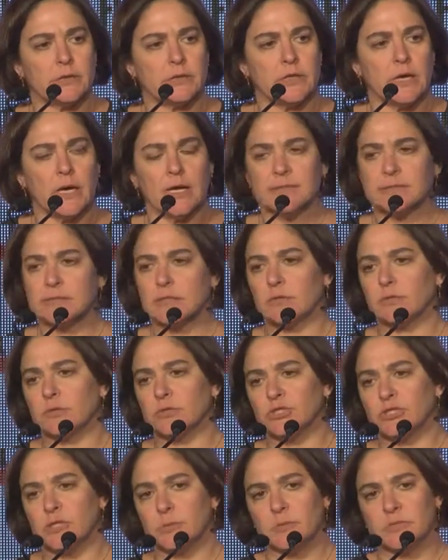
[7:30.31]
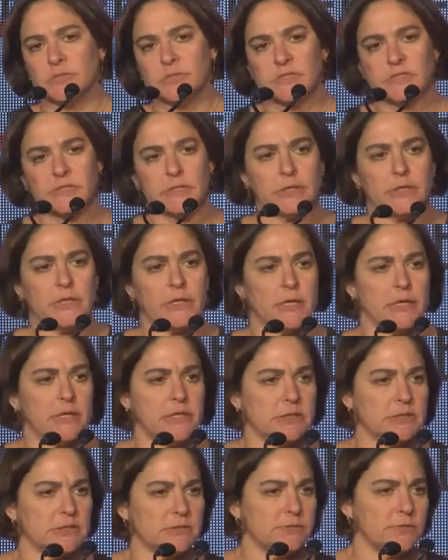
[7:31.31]
The Assad regime in Syria
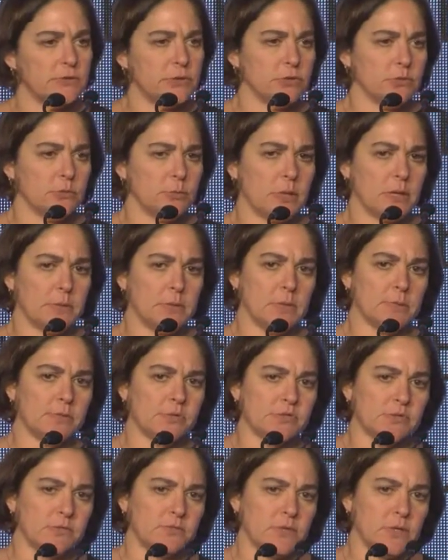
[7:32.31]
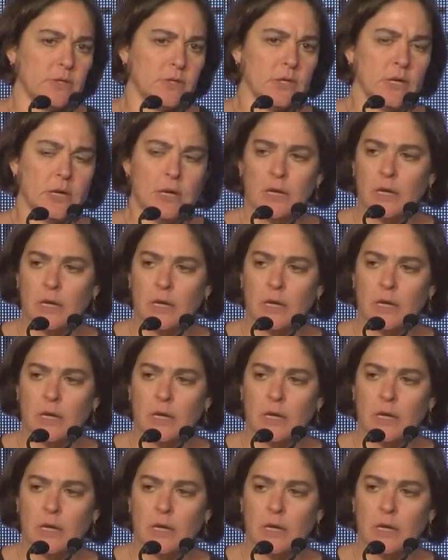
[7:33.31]
is viewed by members of the